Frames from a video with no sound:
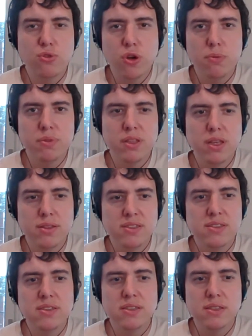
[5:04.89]
crop
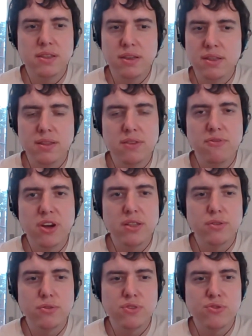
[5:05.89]
that's in the
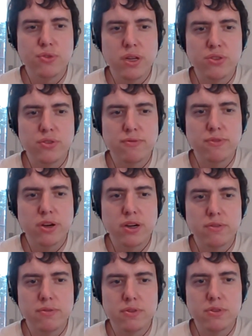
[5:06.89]
final stretch of
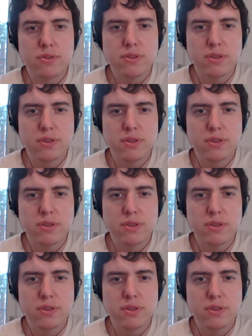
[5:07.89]
harvest.